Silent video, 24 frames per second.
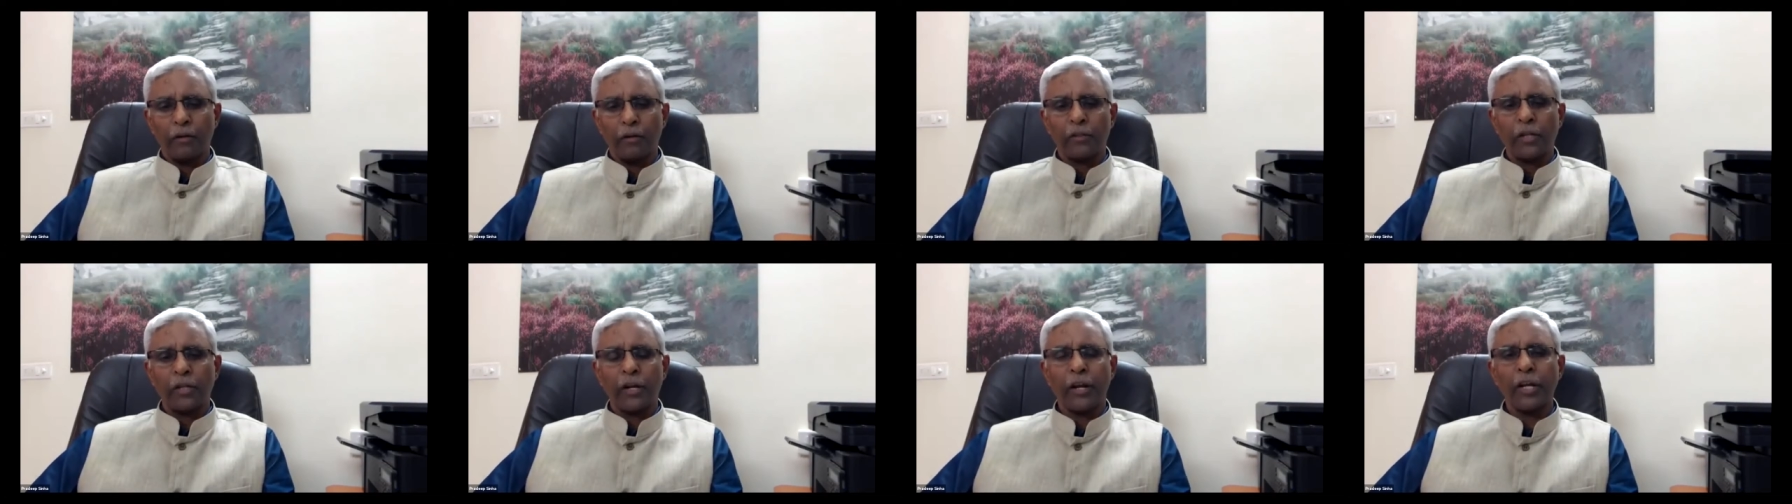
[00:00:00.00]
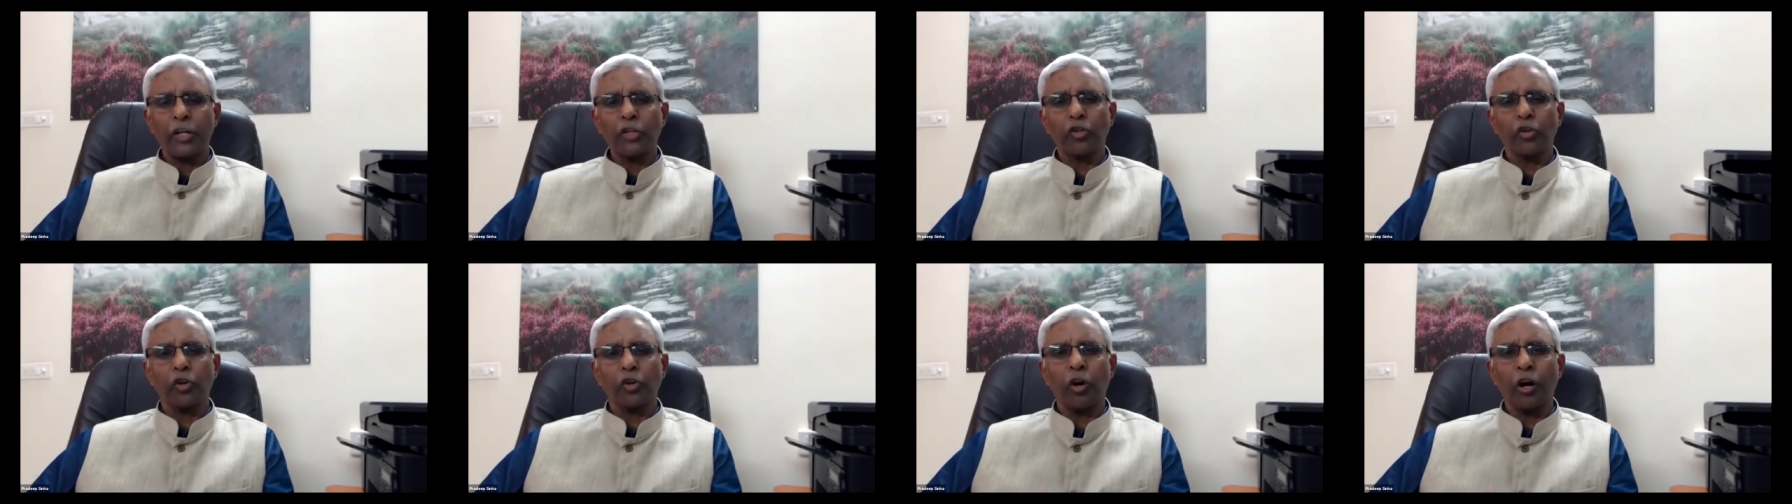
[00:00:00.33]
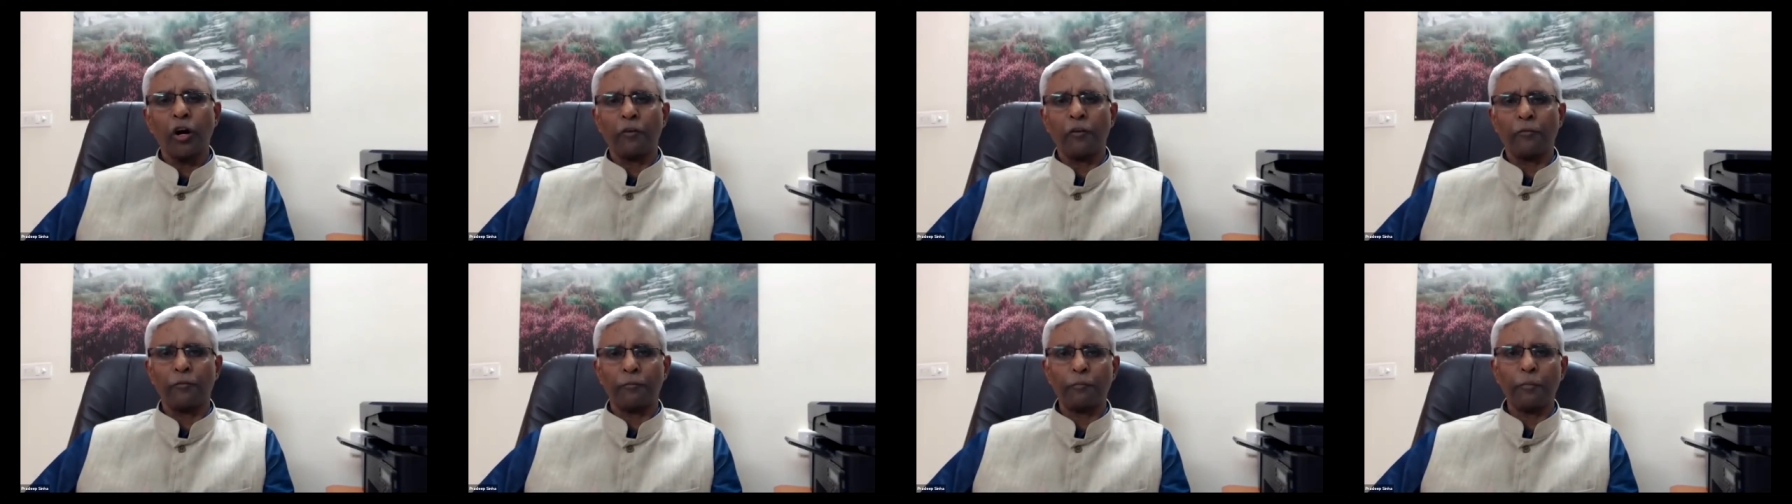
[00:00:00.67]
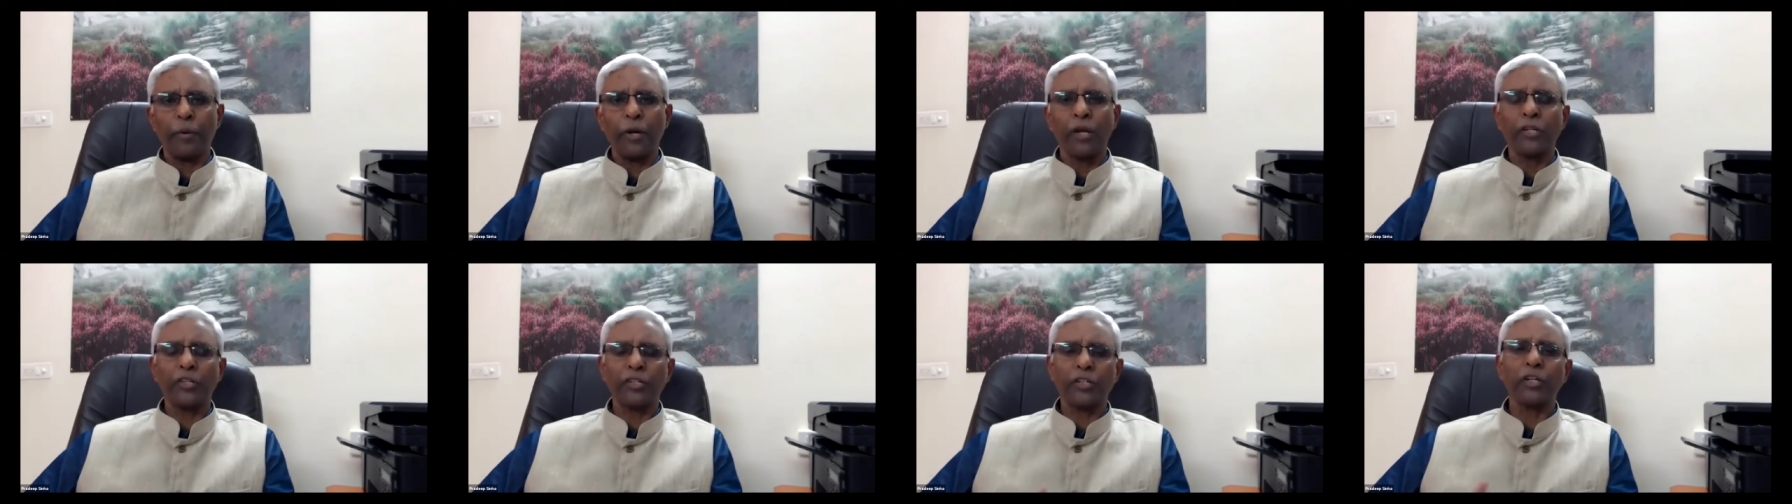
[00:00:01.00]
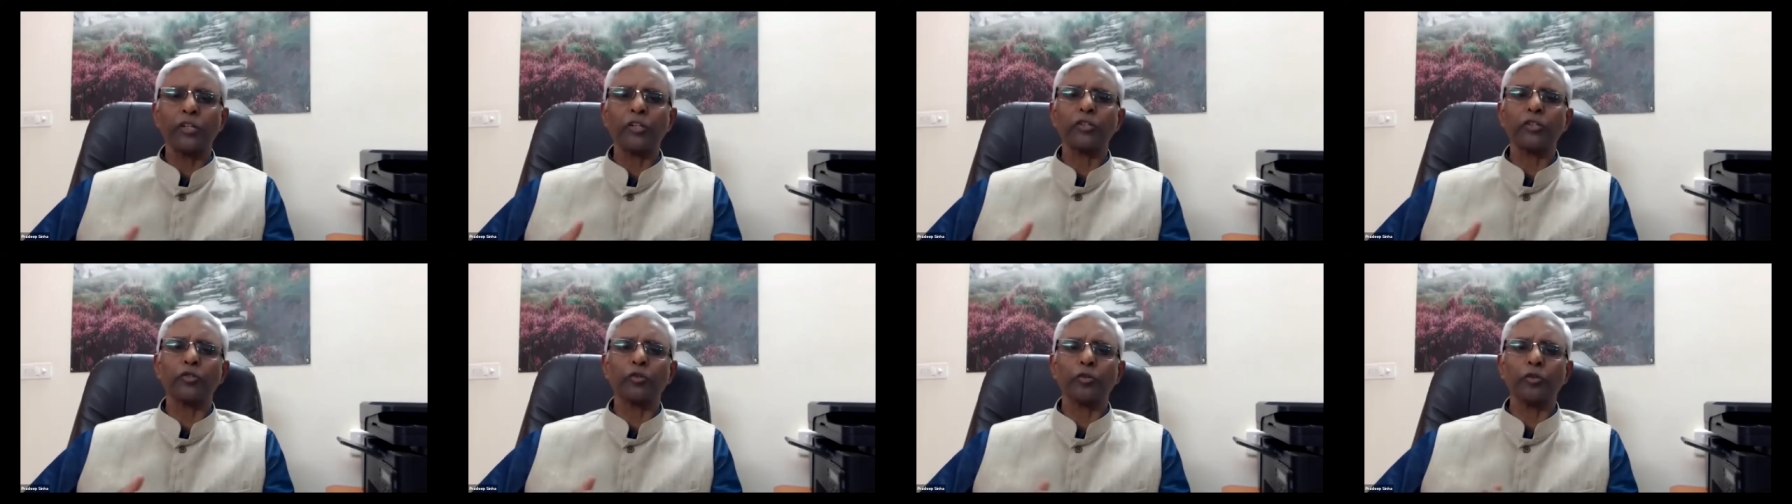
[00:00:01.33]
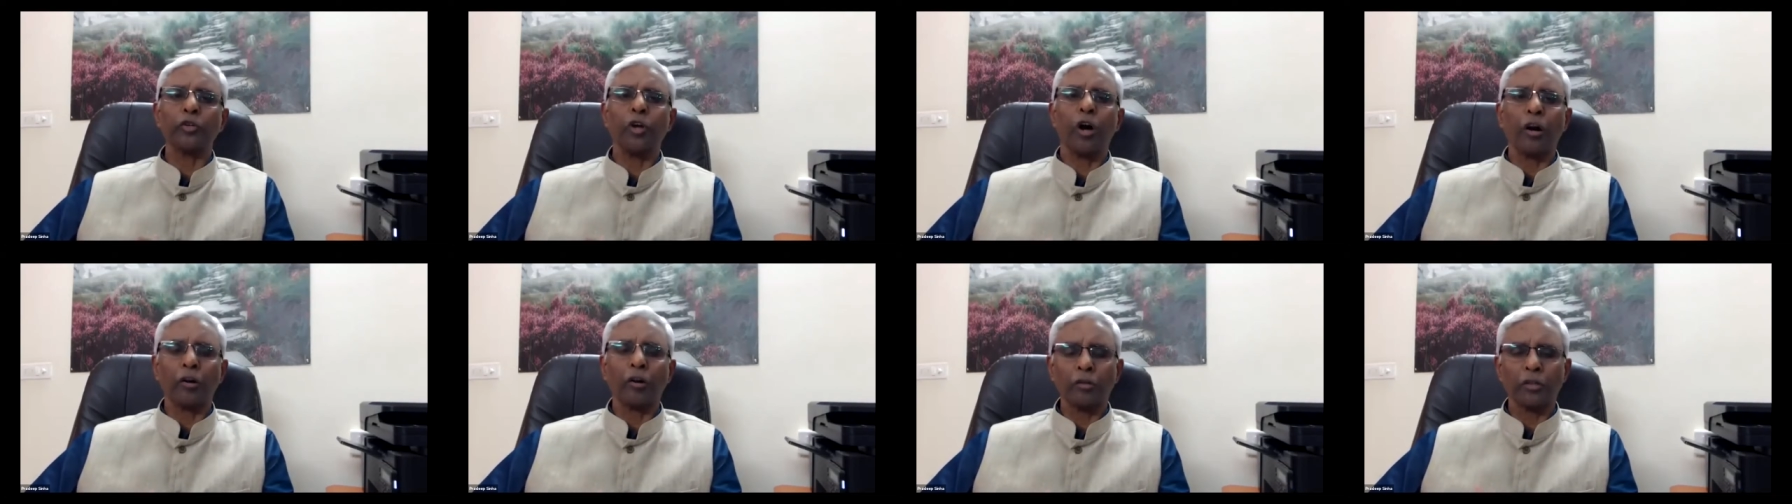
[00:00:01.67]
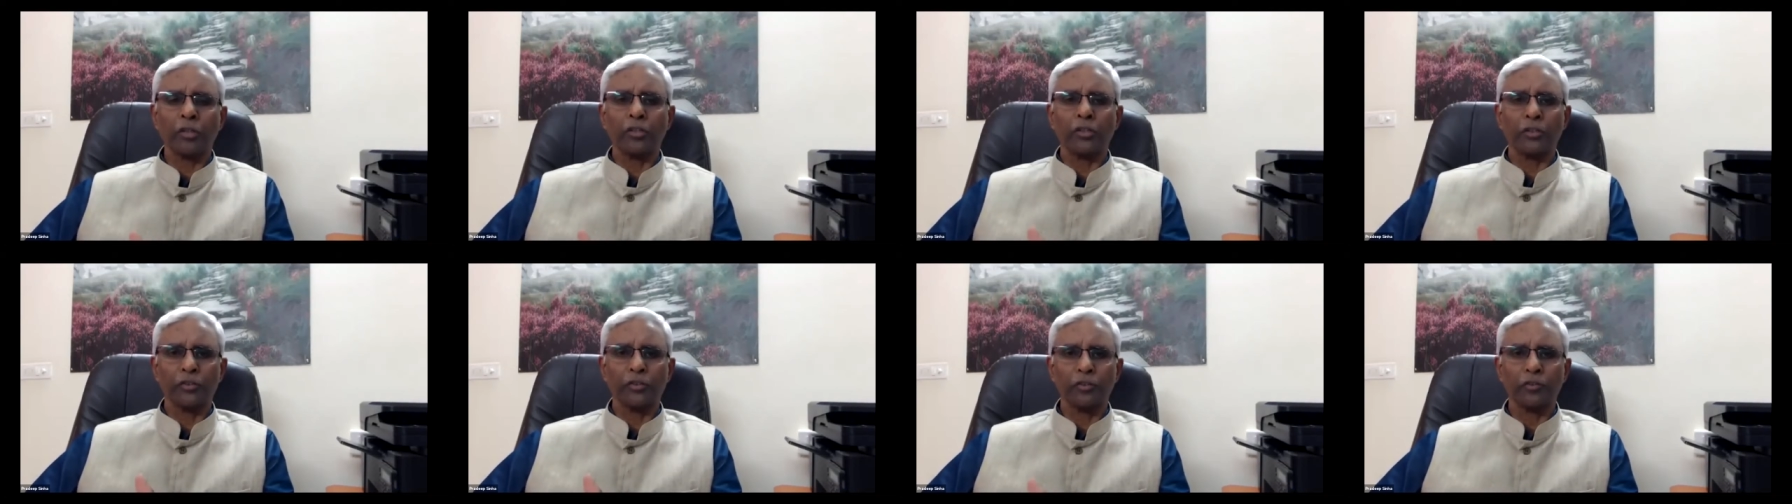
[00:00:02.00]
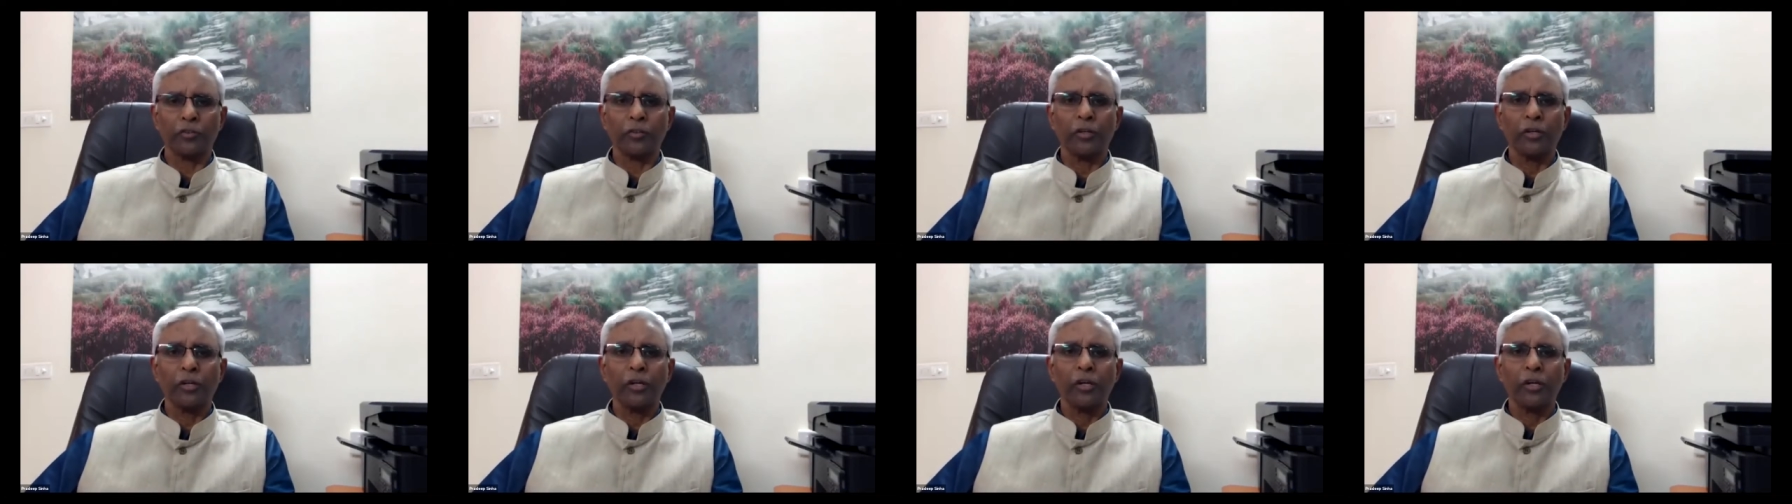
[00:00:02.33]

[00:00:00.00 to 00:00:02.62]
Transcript: the ratio of patients to doctors,